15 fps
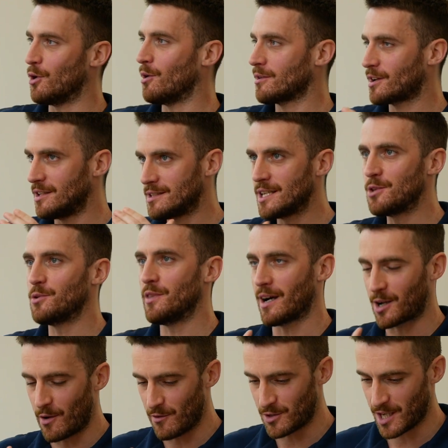you're continuing
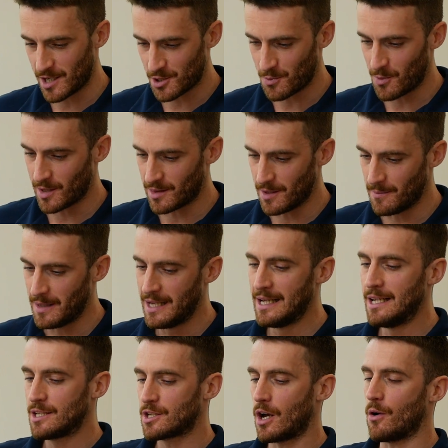that conversation with them.
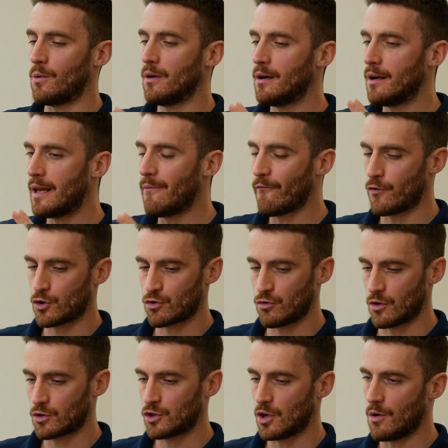So
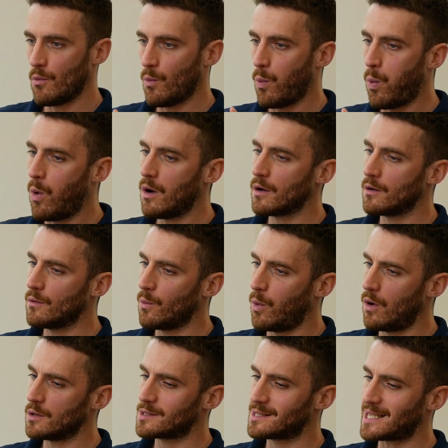infrastructure,
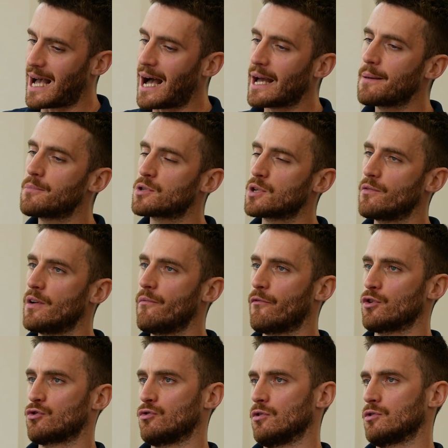what types of
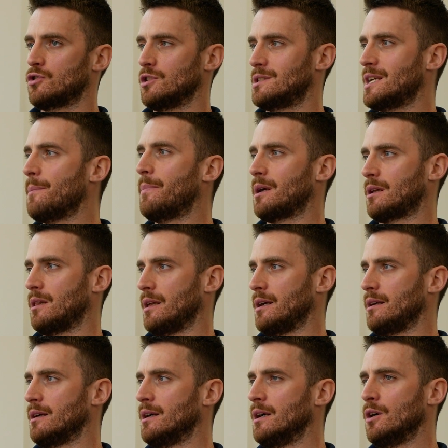infrastructure
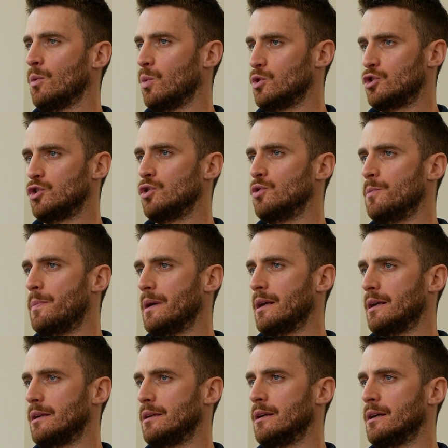typically would you
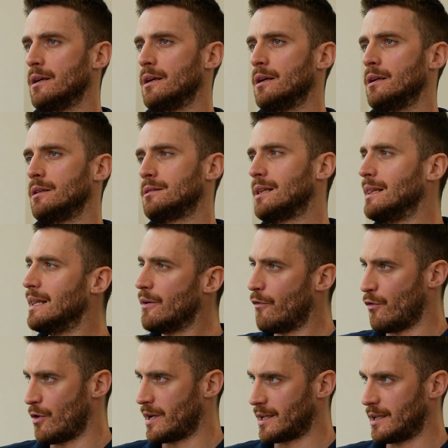be
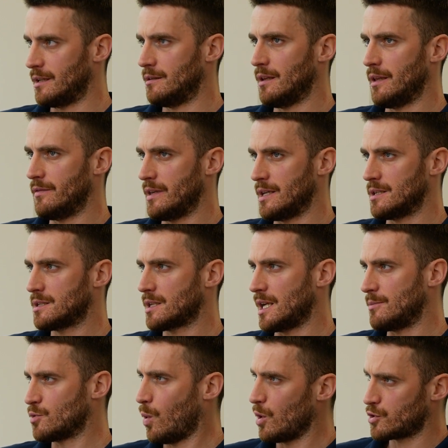delivering in these
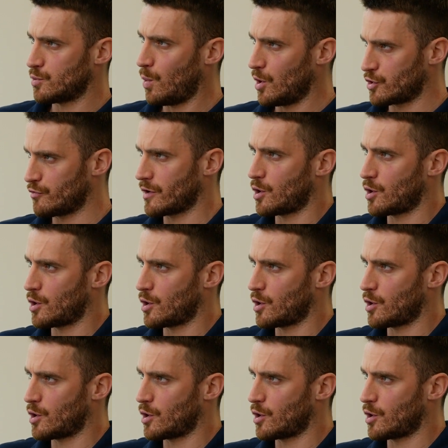schemes? What's